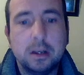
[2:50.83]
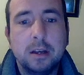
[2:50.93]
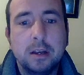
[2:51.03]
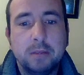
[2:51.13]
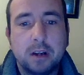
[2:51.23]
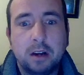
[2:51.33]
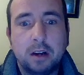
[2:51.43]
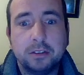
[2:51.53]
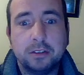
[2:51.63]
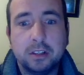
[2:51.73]
because
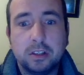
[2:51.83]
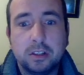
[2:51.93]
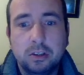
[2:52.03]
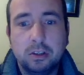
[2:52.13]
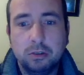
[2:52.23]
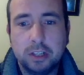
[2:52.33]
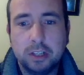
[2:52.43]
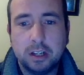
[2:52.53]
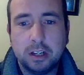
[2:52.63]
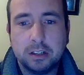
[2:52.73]
it usually
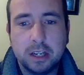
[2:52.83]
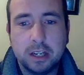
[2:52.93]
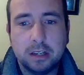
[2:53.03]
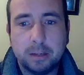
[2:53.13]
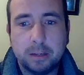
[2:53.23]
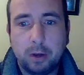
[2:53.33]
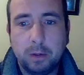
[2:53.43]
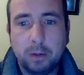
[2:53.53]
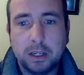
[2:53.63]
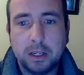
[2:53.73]
contained a
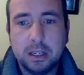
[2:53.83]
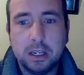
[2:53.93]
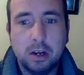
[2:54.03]
public key